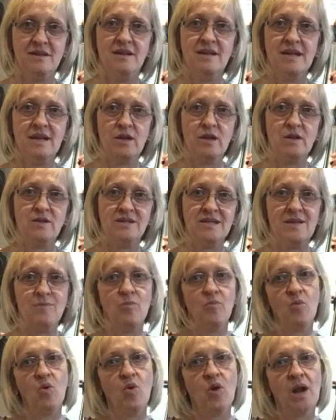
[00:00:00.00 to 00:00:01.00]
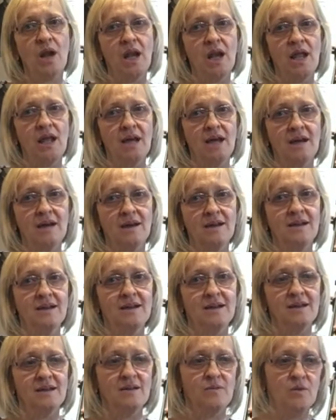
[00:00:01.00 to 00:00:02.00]
It'll seem more clear
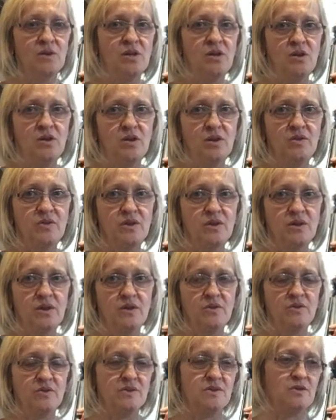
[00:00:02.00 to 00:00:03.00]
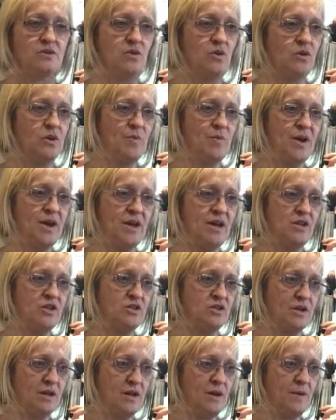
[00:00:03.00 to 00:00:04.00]
when you look at the notes on the page
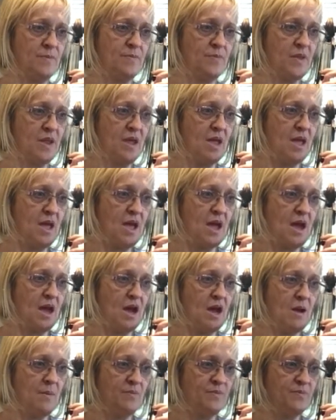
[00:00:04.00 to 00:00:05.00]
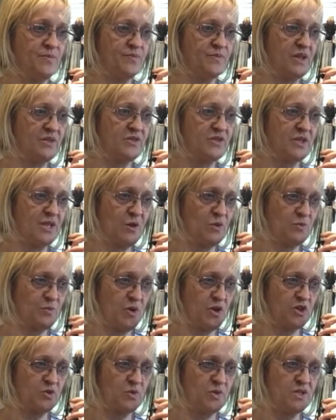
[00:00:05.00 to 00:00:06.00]
there. So that was
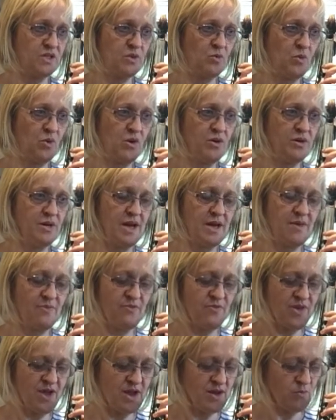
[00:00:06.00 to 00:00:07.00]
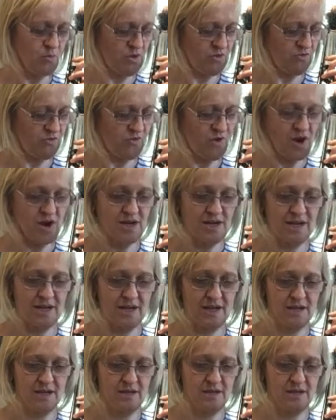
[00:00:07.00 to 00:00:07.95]
bar 21, and then we finally